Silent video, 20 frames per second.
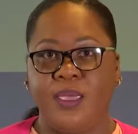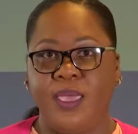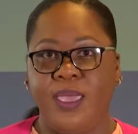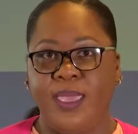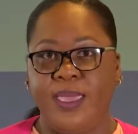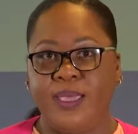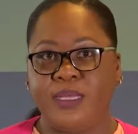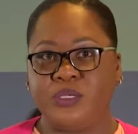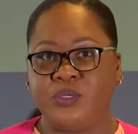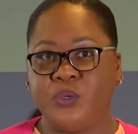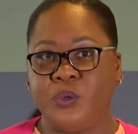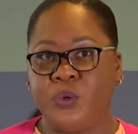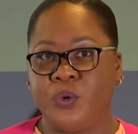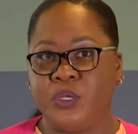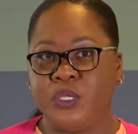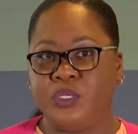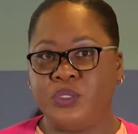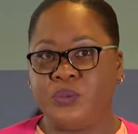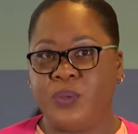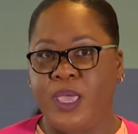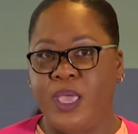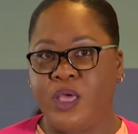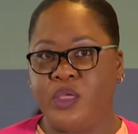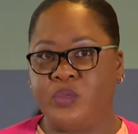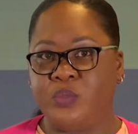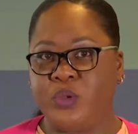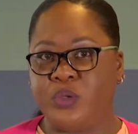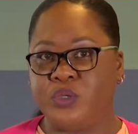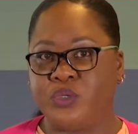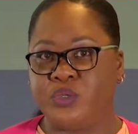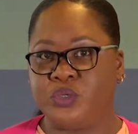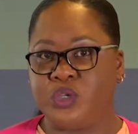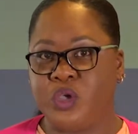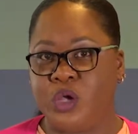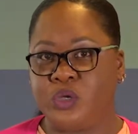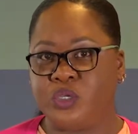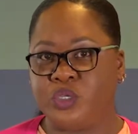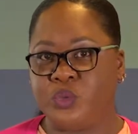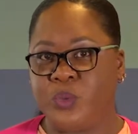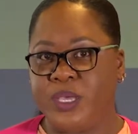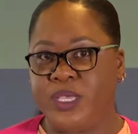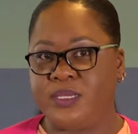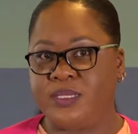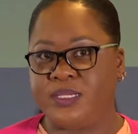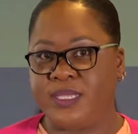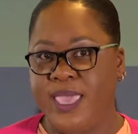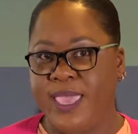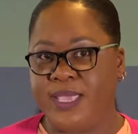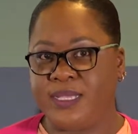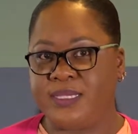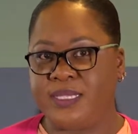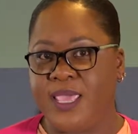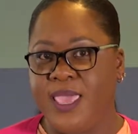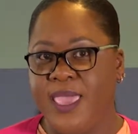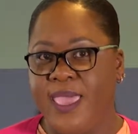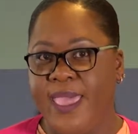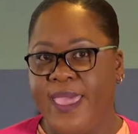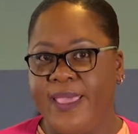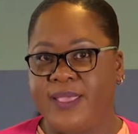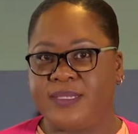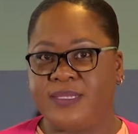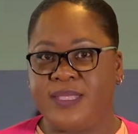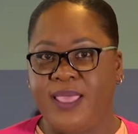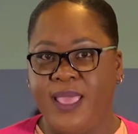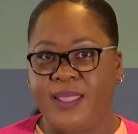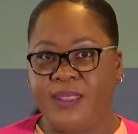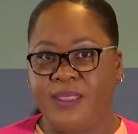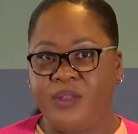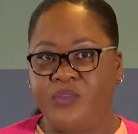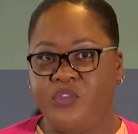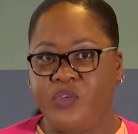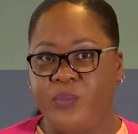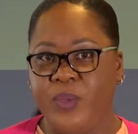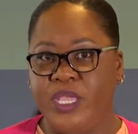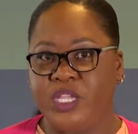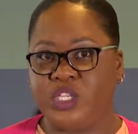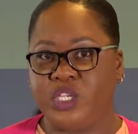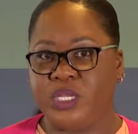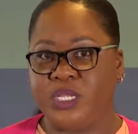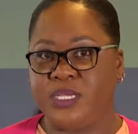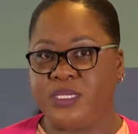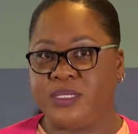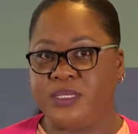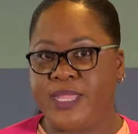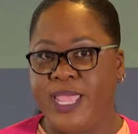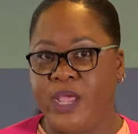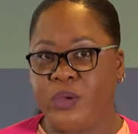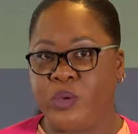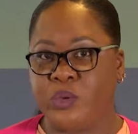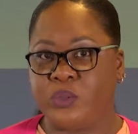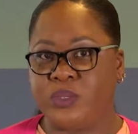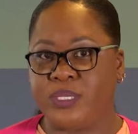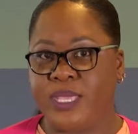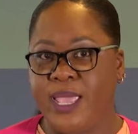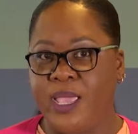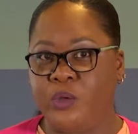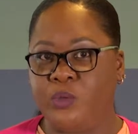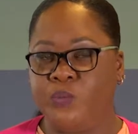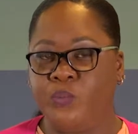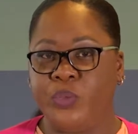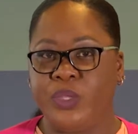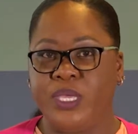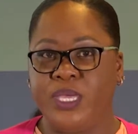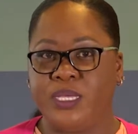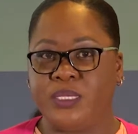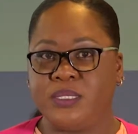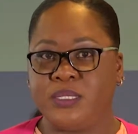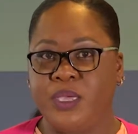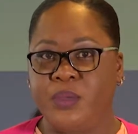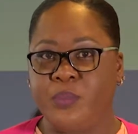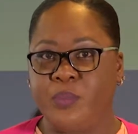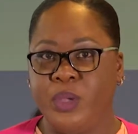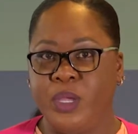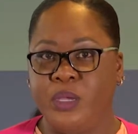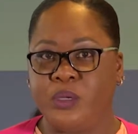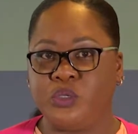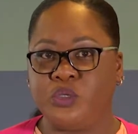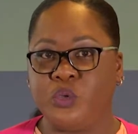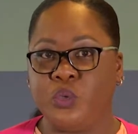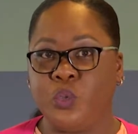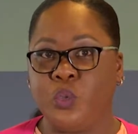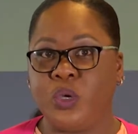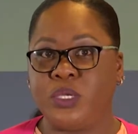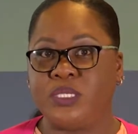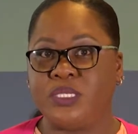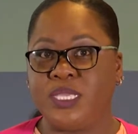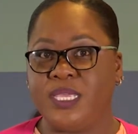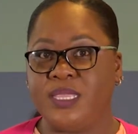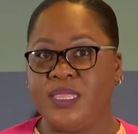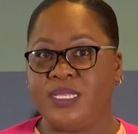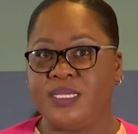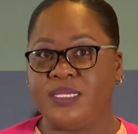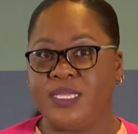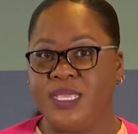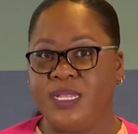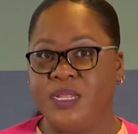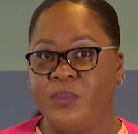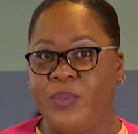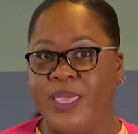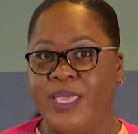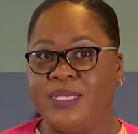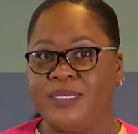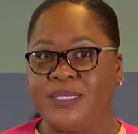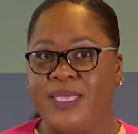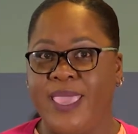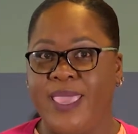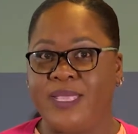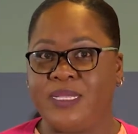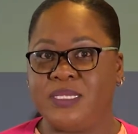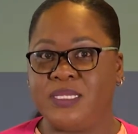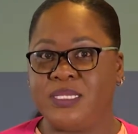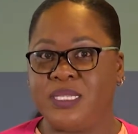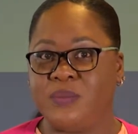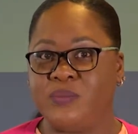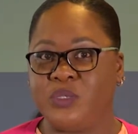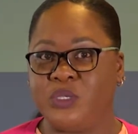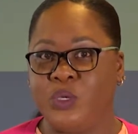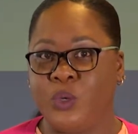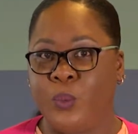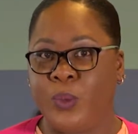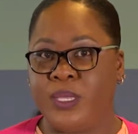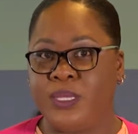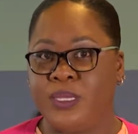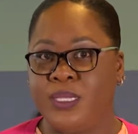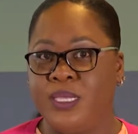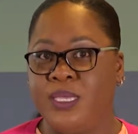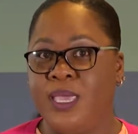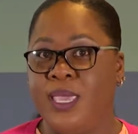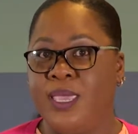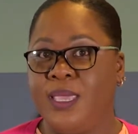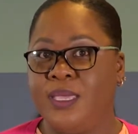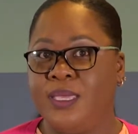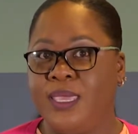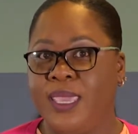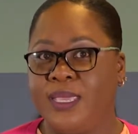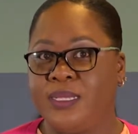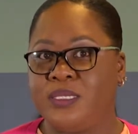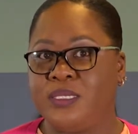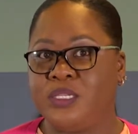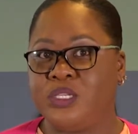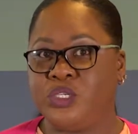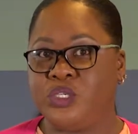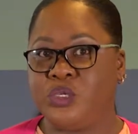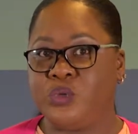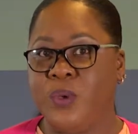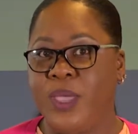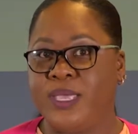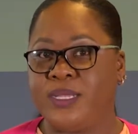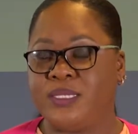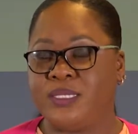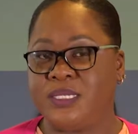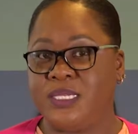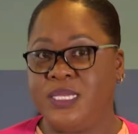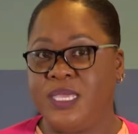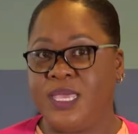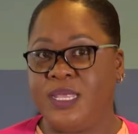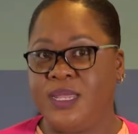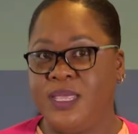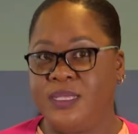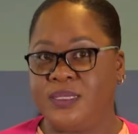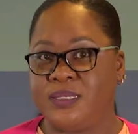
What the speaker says: And according to Health Minister Dr. Dwayne Sands, as that information is narrowed down, it's compared to what's in the database and subsequently get tissue and DNA